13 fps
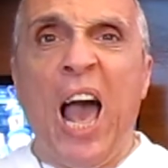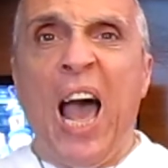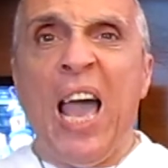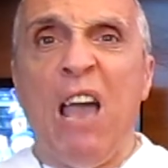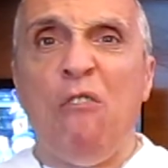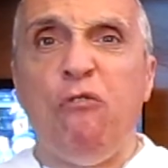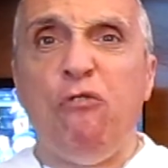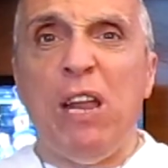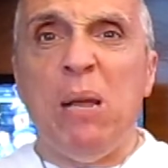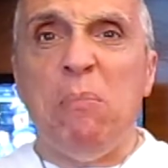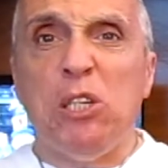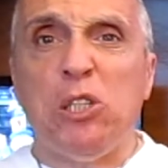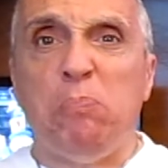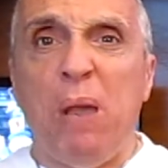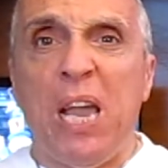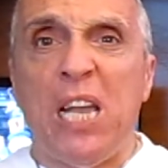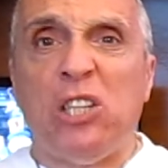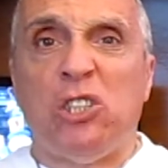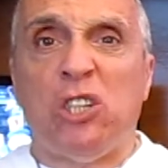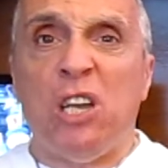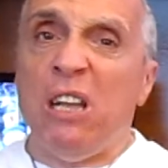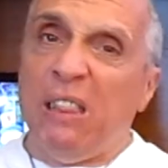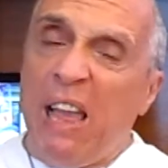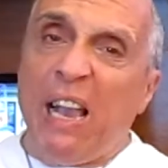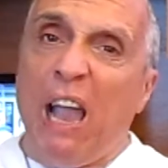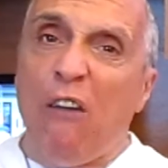I have freedom of speech.
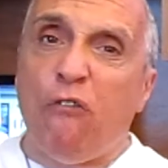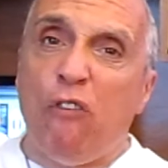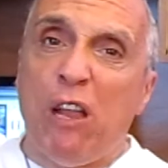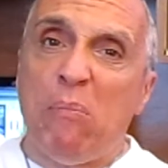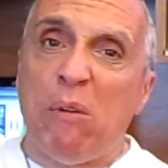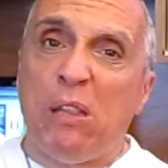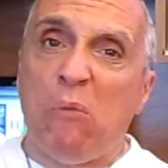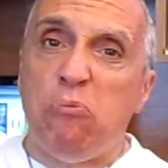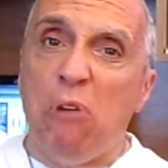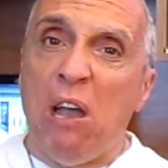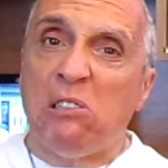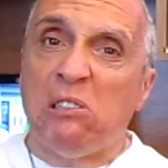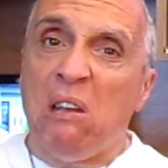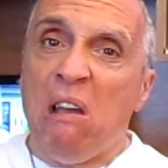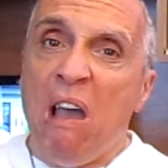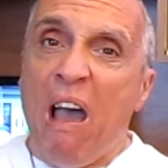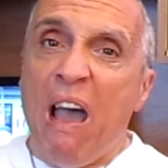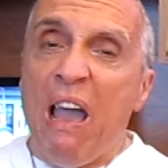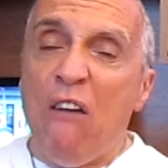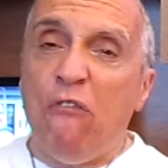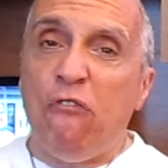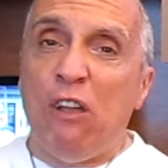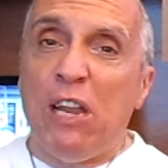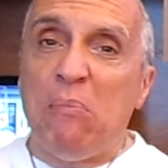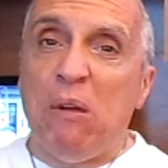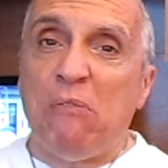They got freedom of the press. I have
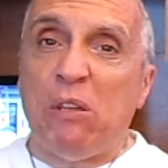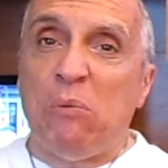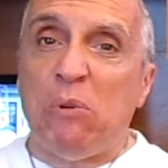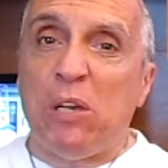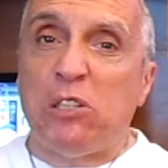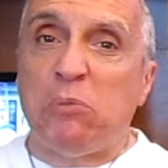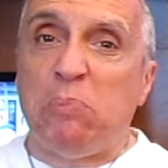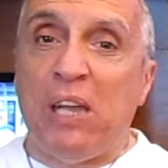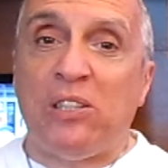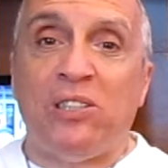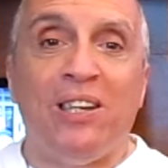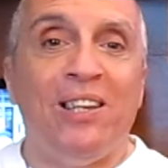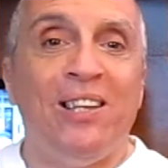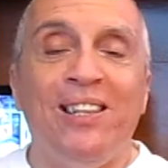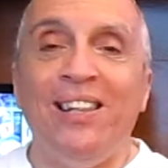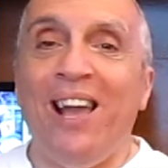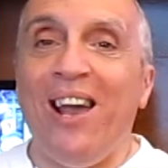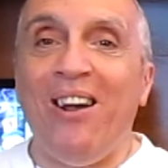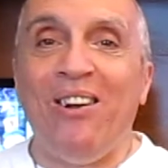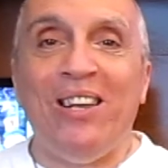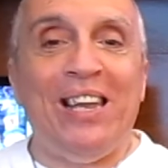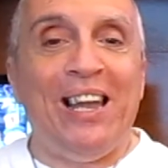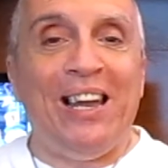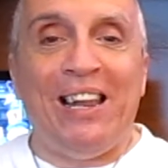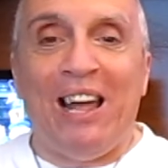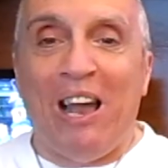freedom of the speech. No, you
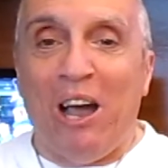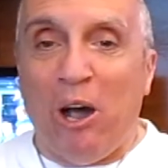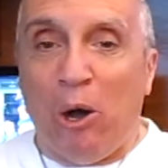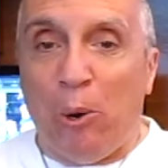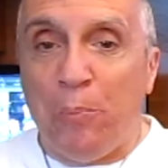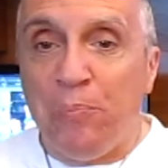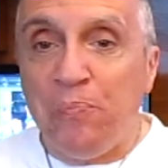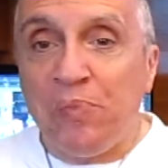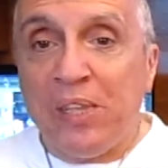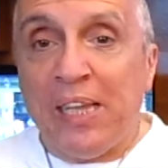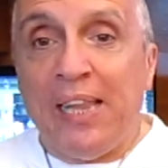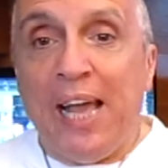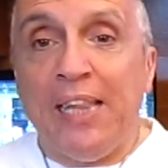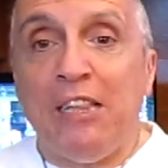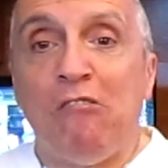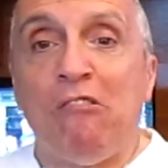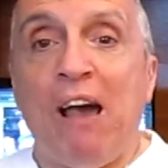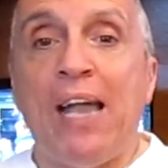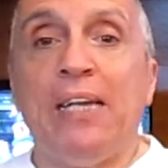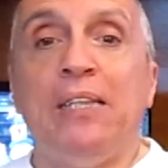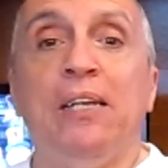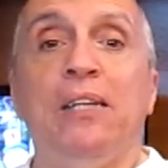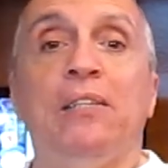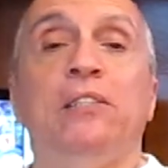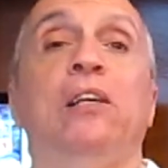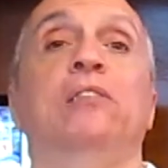know. Then the right,
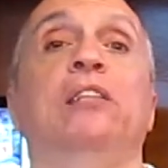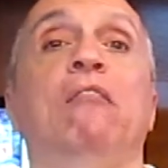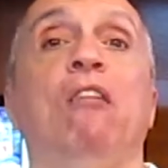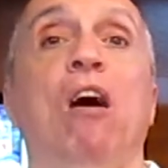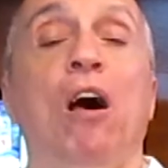there are